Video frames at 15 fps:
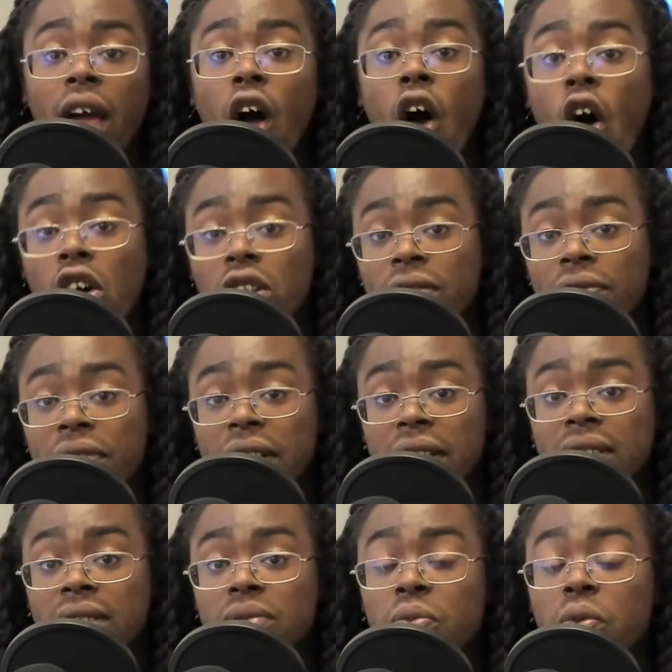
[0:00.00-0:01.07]
All of
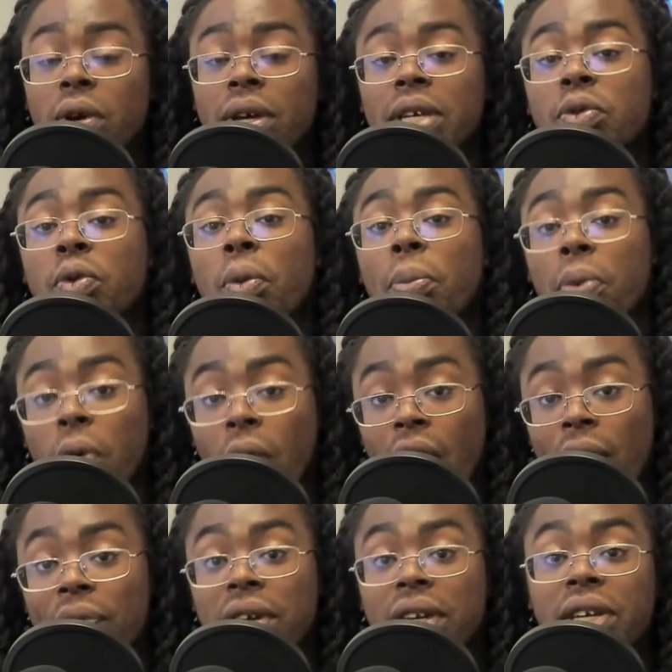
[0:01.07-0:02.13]
this will equal
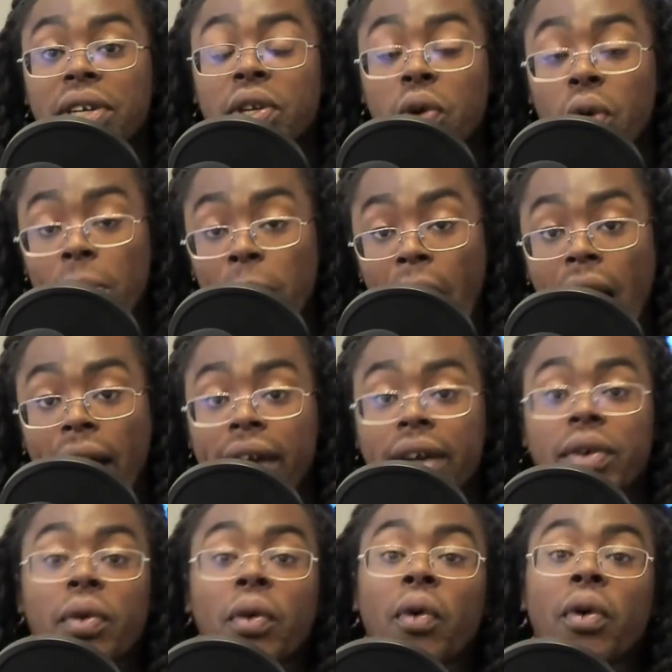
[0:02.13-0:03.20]
profit in your
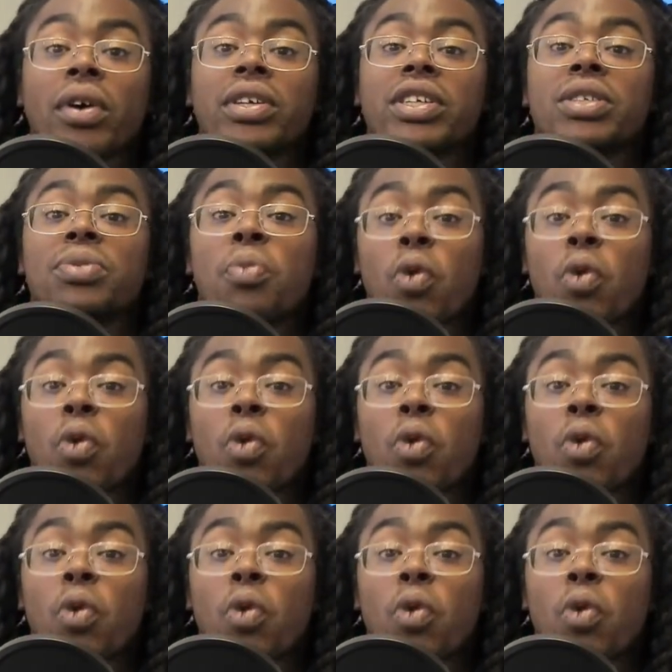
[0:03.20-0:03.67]
pocket or just